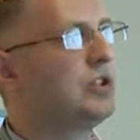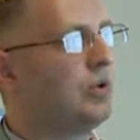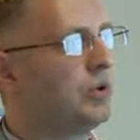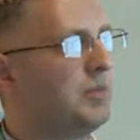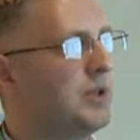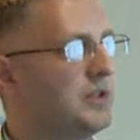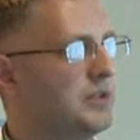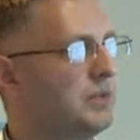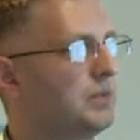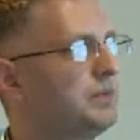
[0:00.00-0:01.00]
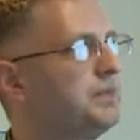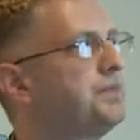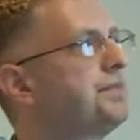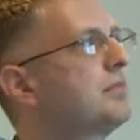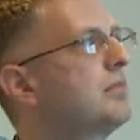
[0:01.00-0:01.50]
uh, follow-up of
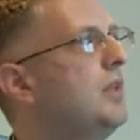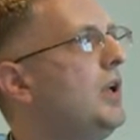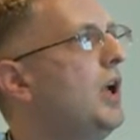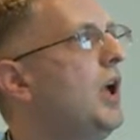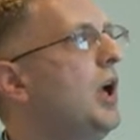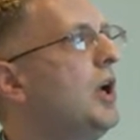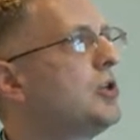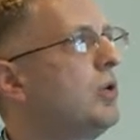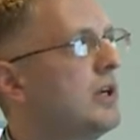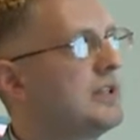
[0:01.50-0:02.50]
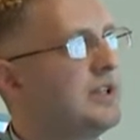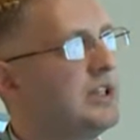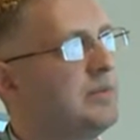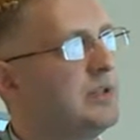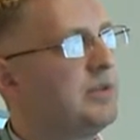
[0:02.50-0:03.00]
um, about
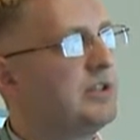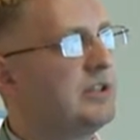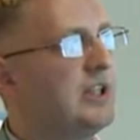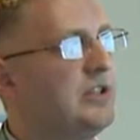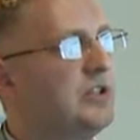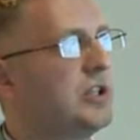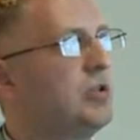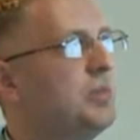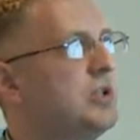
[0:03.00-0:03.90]
84 months. As,